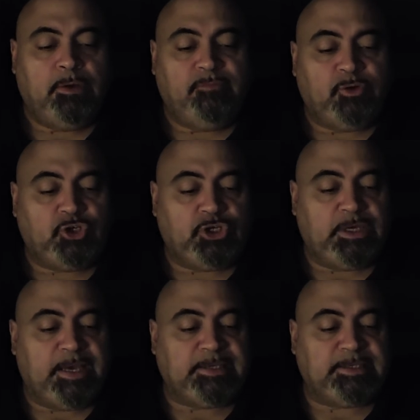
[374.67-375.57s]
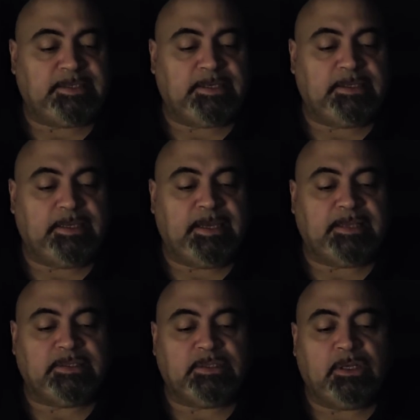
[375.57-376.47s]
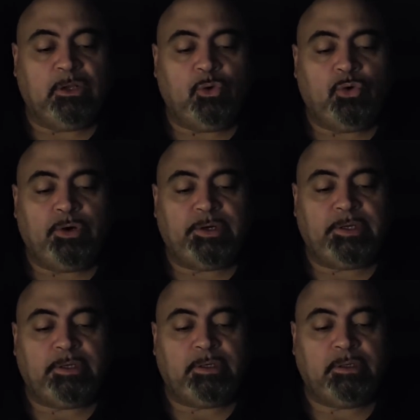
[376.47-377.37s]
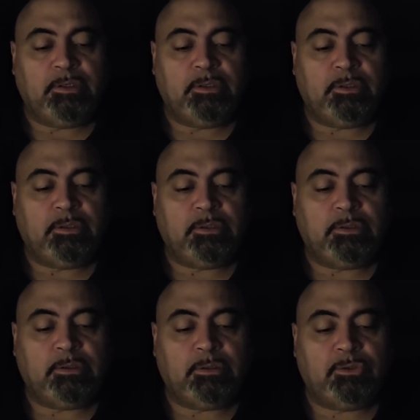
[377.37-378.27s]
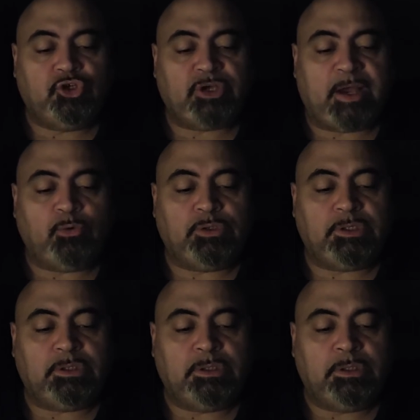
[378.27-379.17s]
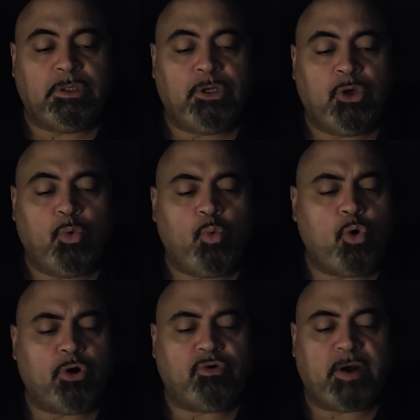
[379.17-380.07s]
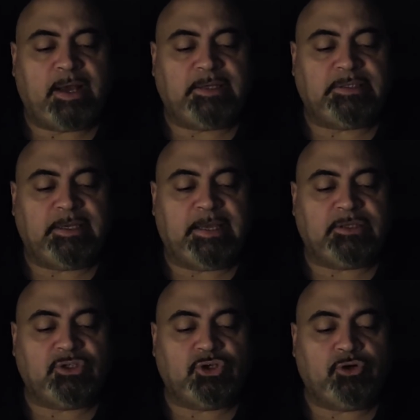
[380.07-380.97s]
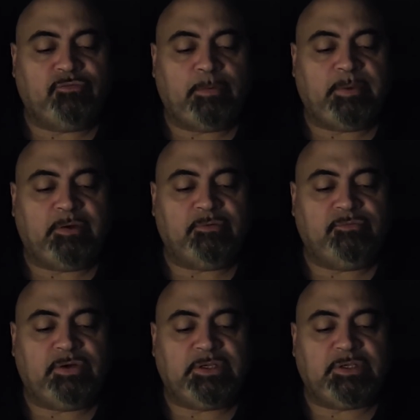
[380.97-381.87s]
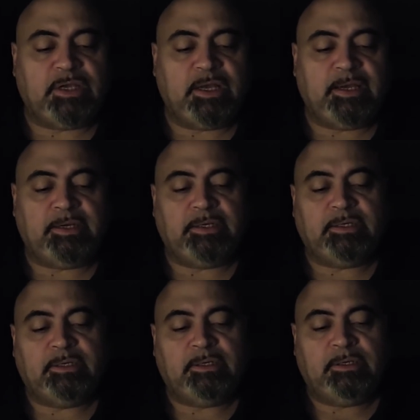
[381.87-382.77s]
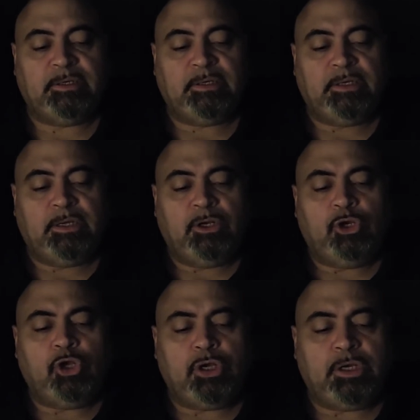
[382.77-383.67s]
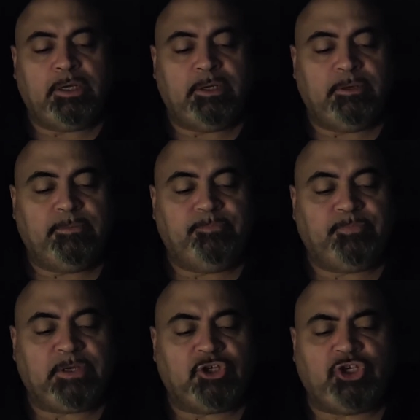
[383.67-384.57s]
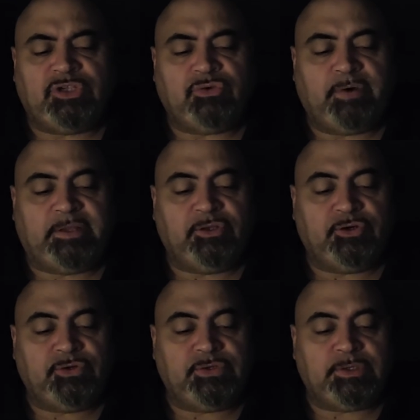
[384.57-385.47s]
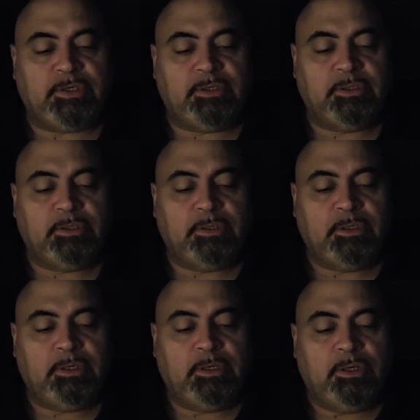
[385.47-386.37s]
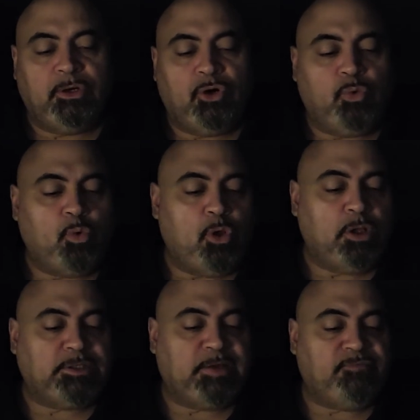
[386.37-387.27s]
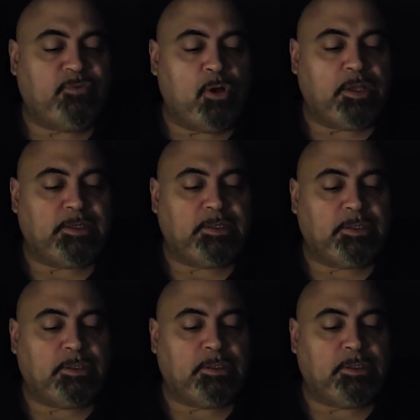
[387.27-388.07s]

For she has sinned against the Lord. Shout war cries against her from every side. Look, she surrenders. Her walls have fallen.